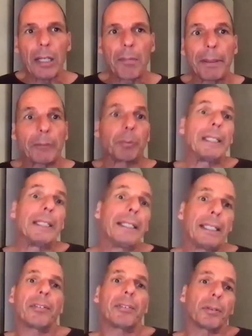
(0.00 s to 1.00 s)
but we
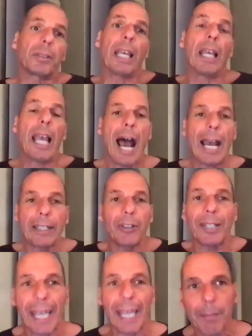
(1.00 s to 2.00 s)
need to, I
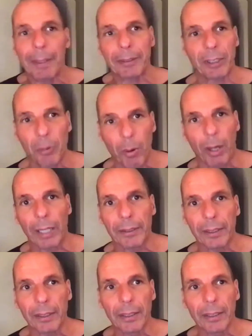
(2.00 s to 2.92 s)
don't care about equality.